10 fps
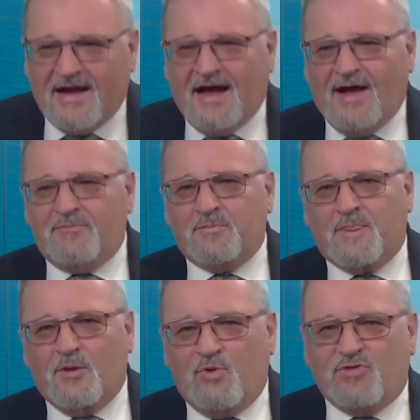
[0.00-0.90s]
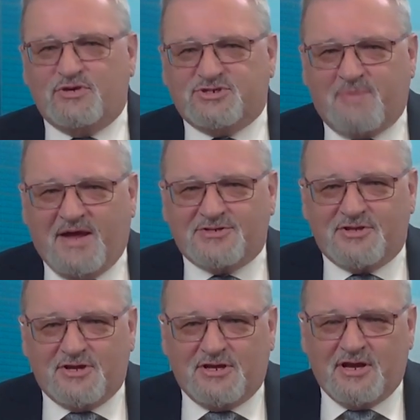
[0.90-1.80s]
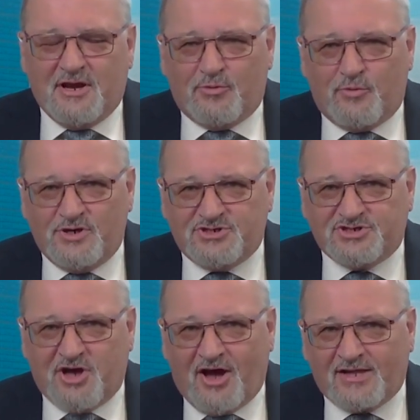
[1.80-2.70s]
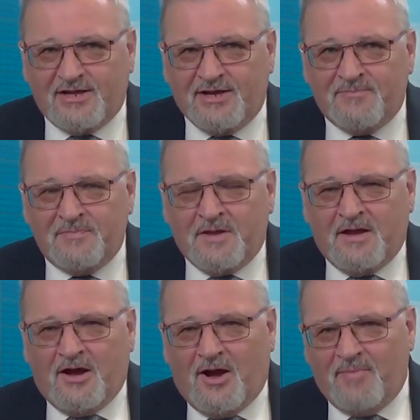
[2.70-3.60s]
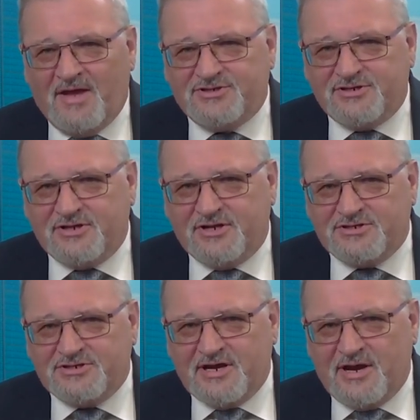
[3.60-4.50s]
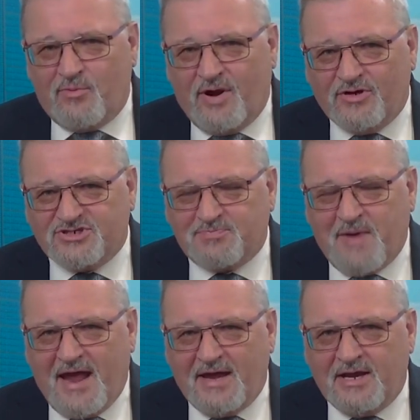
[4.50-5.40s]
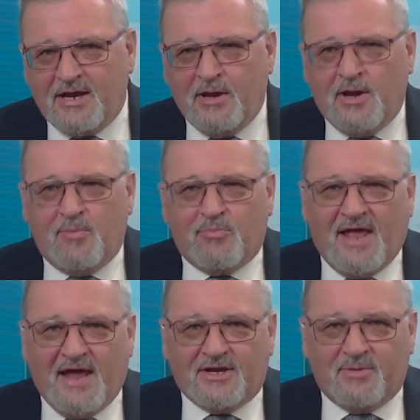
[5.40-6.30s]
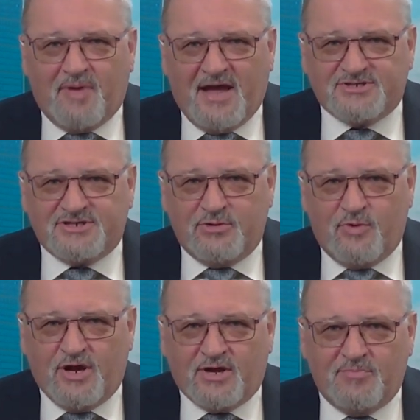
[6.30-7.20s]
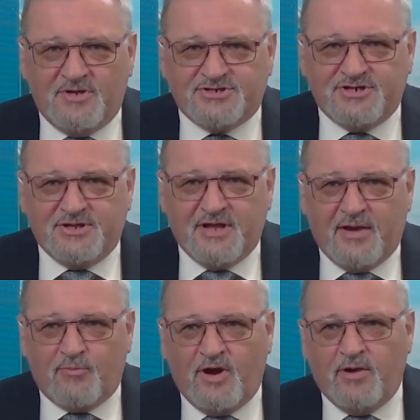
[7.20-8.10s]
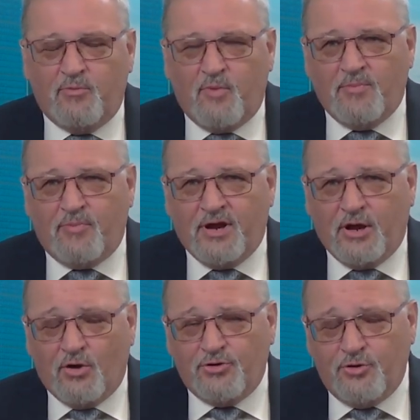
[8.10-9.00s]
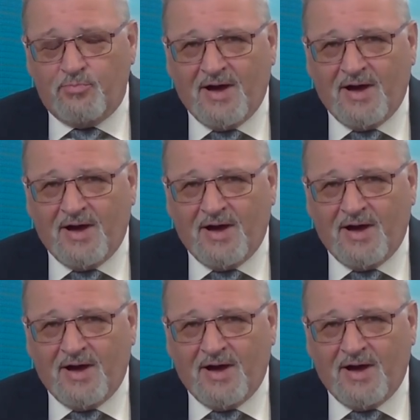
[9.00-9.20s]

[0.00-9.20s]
Uh, with respect to the uh, recycling, I mentioned that uh, we're expanding plant capacity, we're commissioning that, we're, we're bringing on new